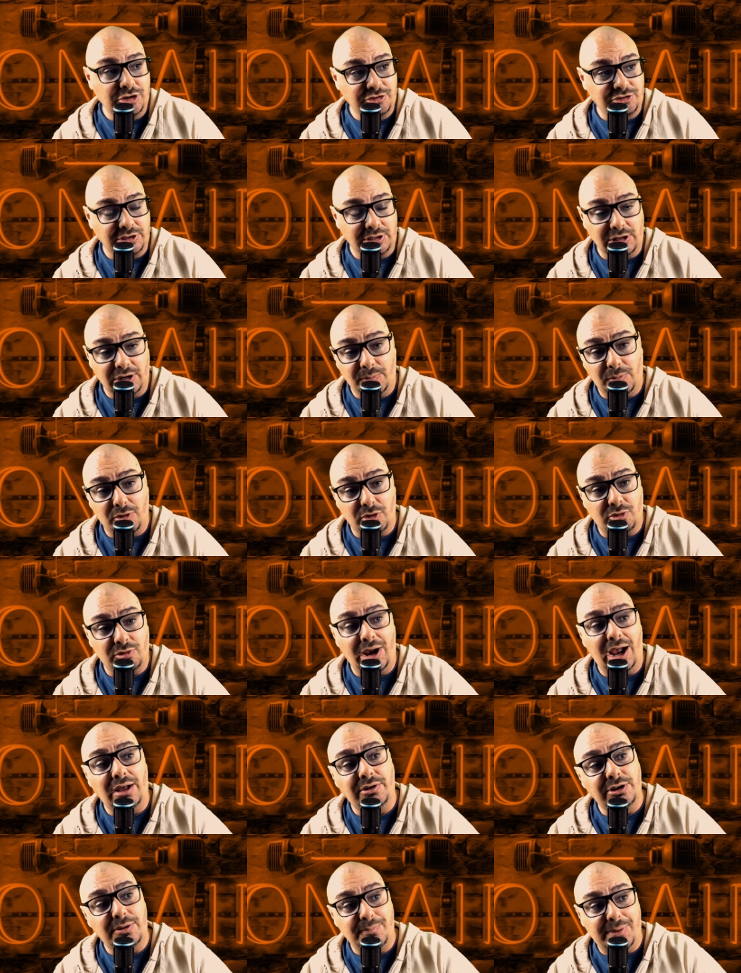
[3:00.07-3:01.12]
use a little more
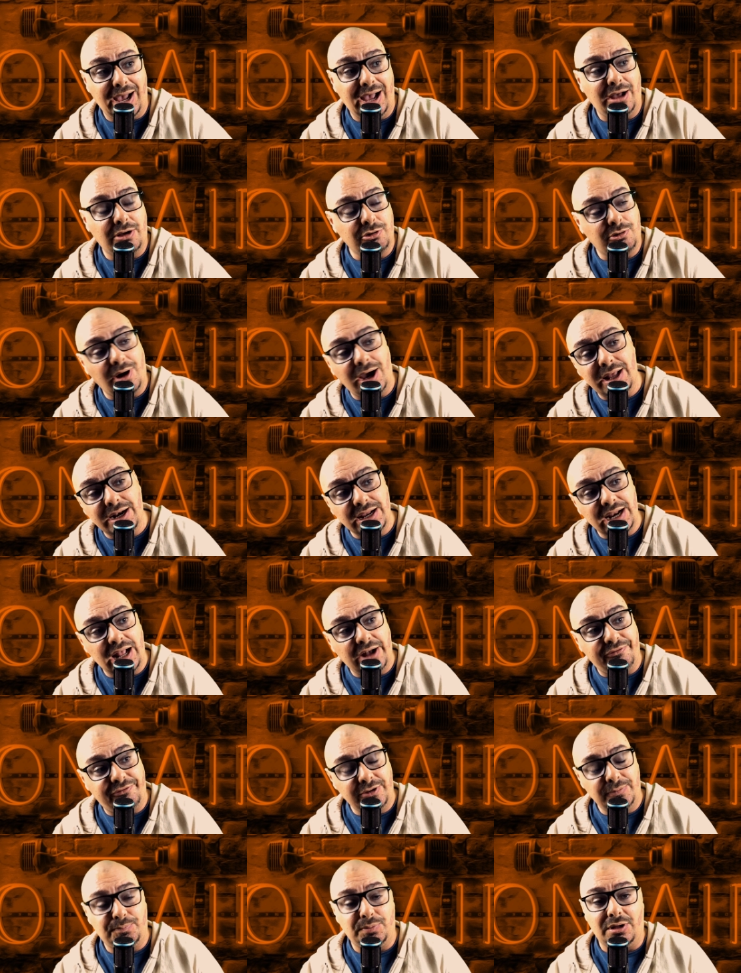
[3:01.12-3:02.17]
ground and pound, it out
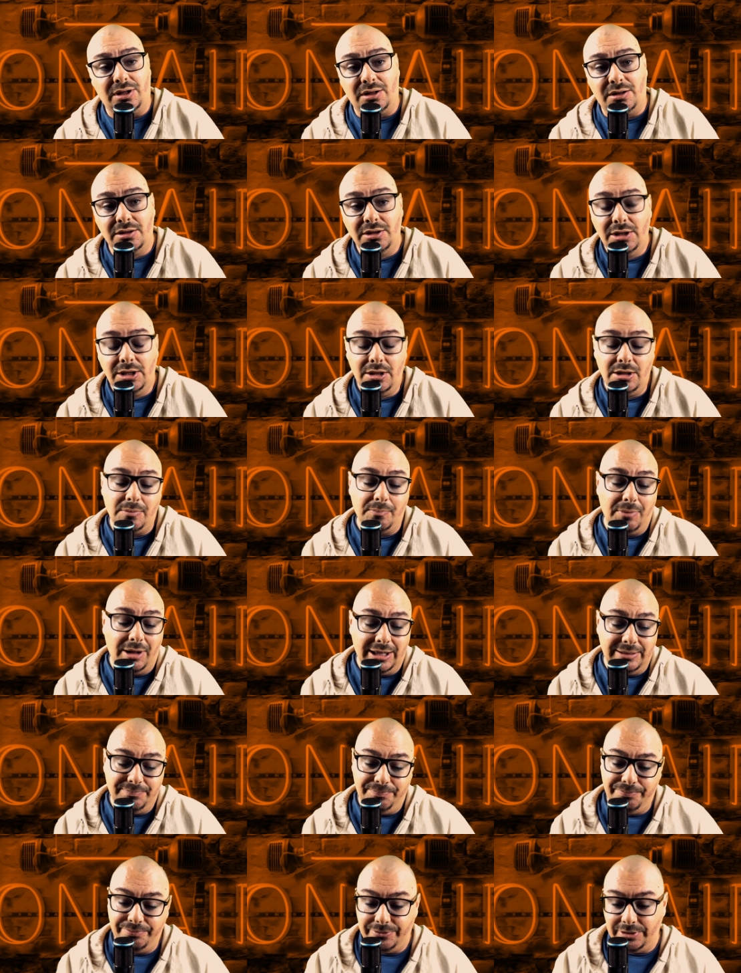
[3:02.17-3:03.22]
football,
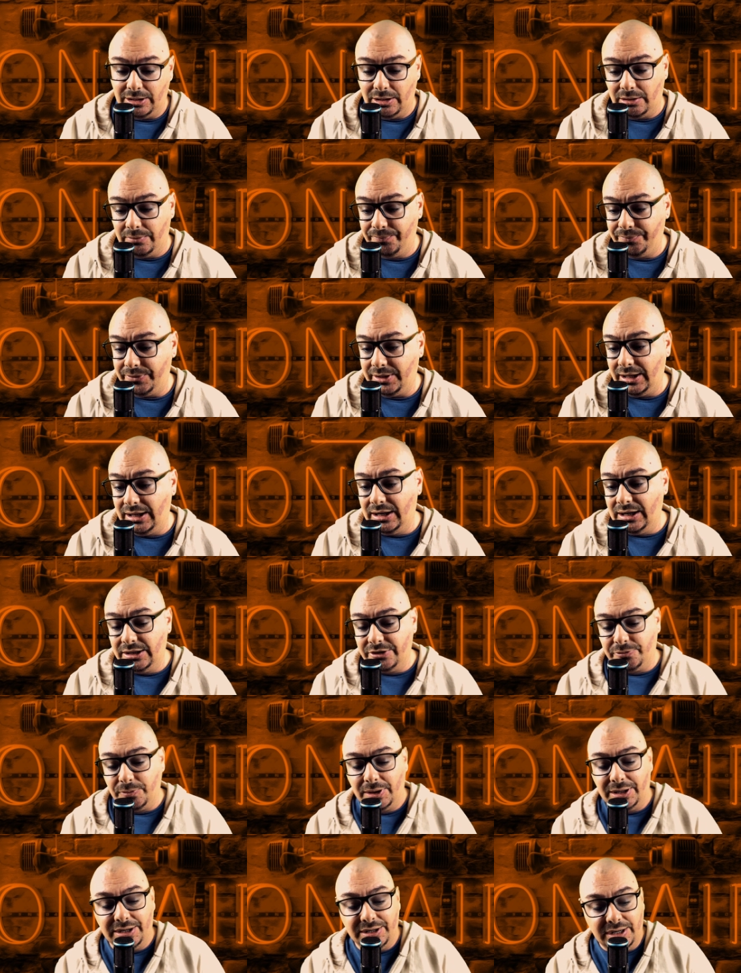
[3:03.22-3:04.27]
but, you know, it
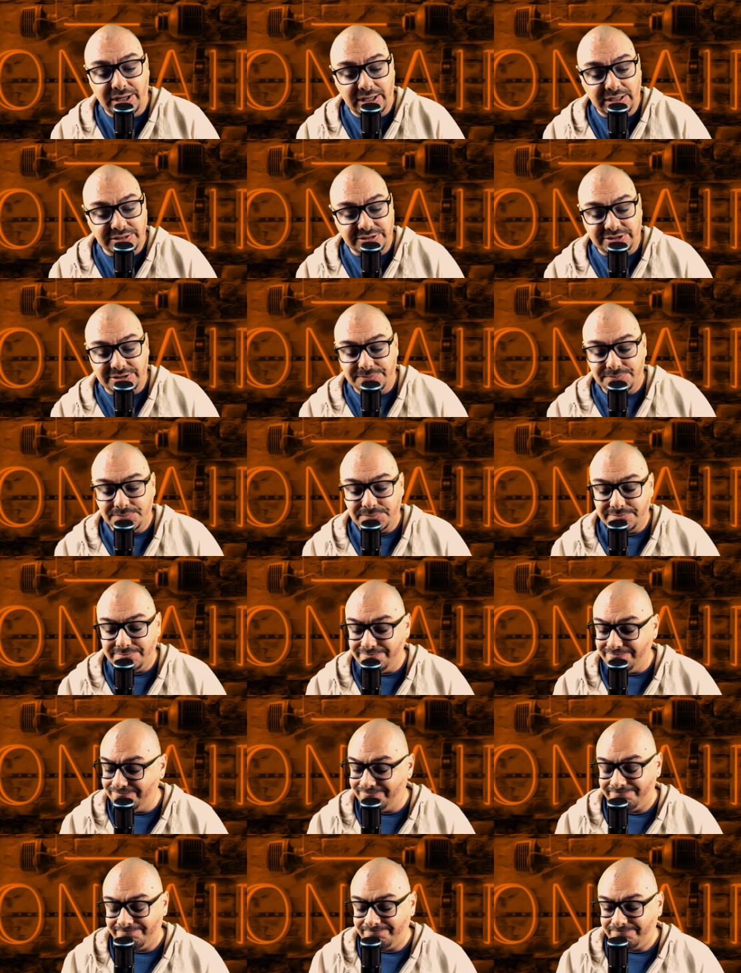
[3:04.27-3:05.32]
is what it is.
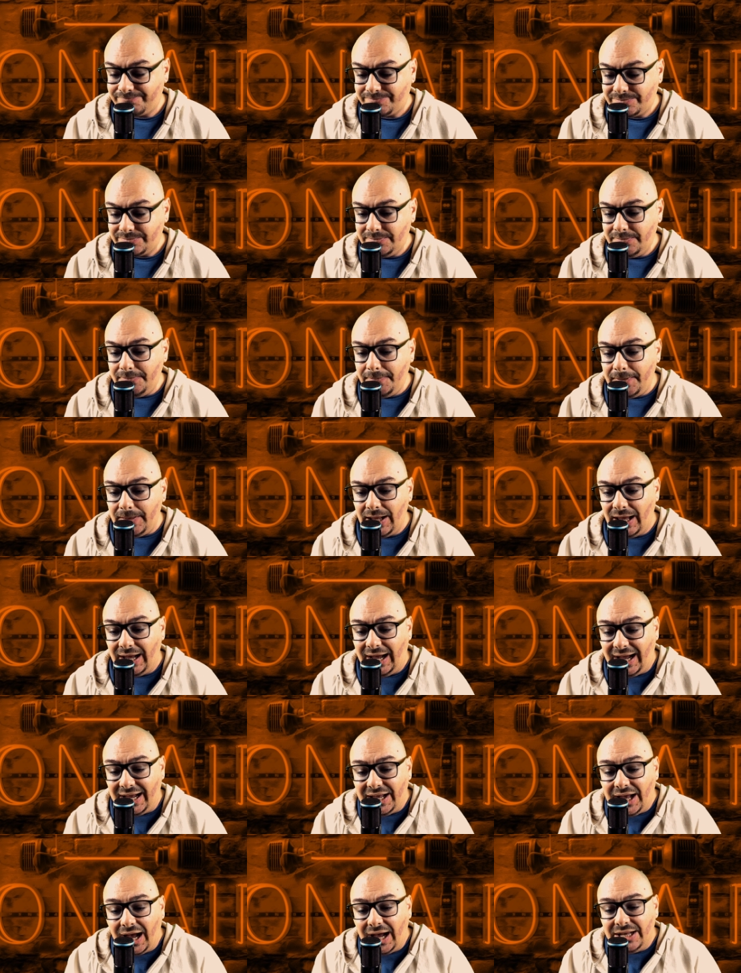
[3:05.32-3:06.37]

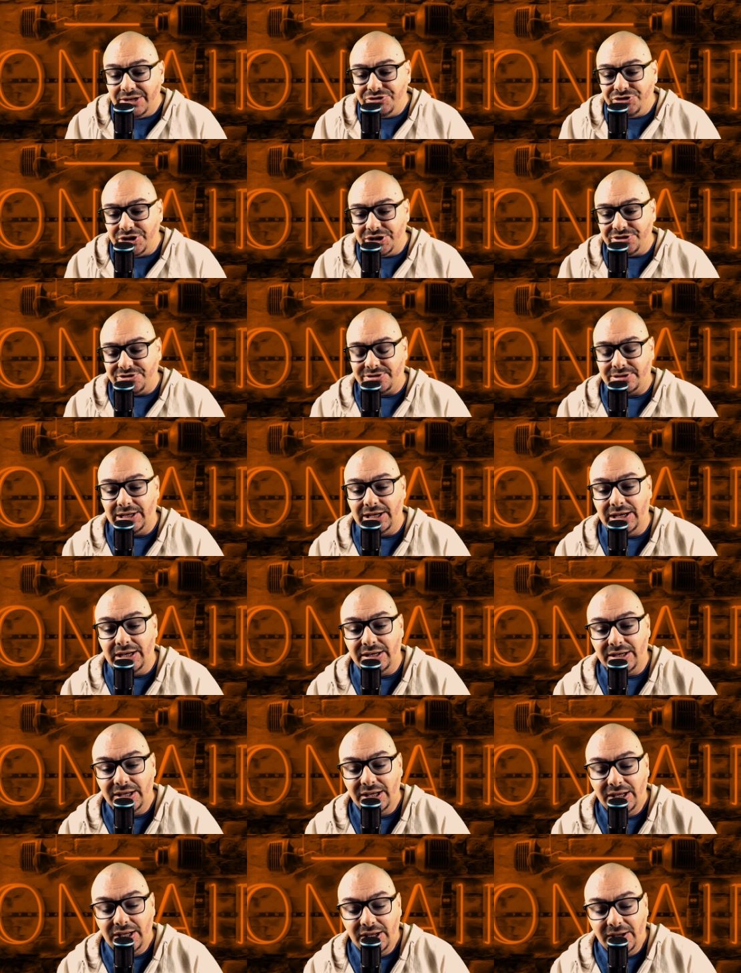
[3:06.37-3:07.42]
I, I just think
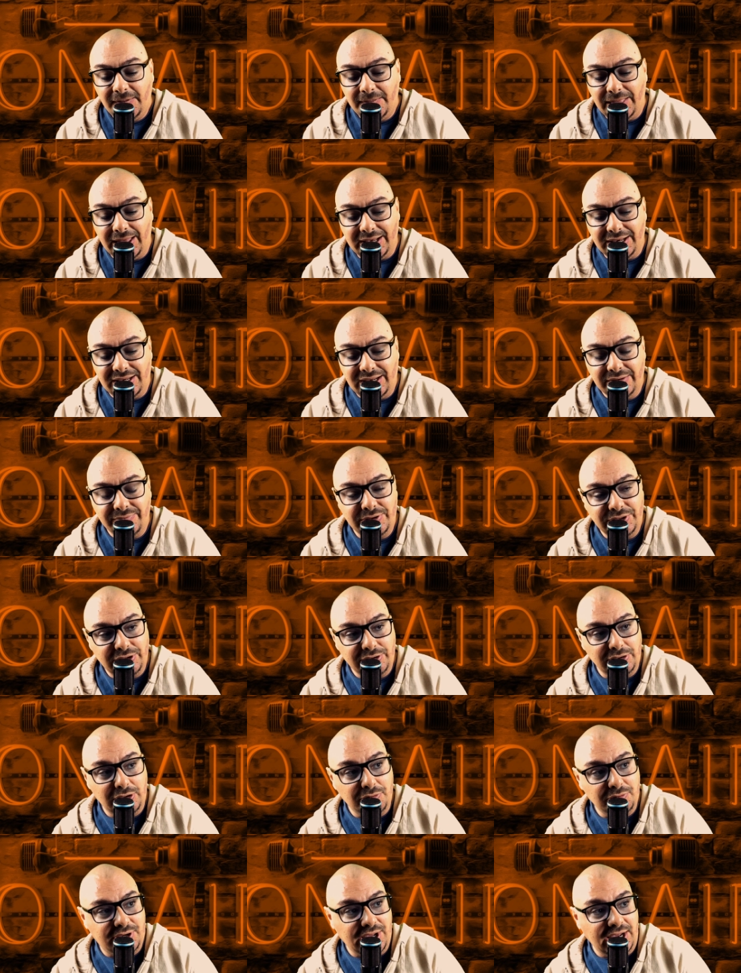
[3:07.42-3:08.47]
that given the
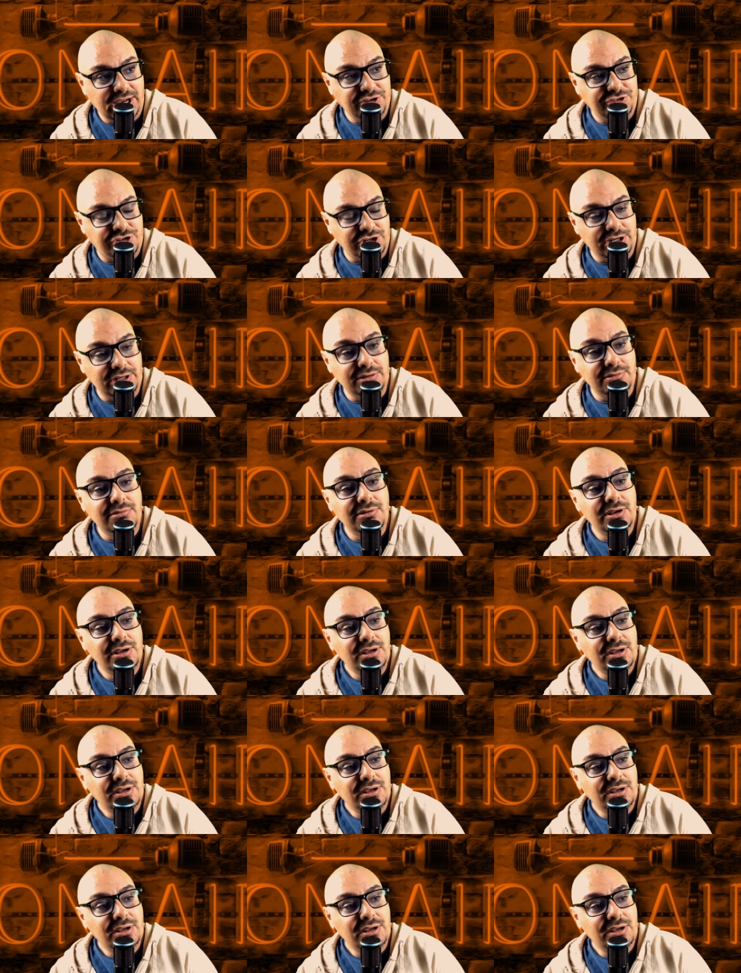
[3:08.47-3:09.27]
location,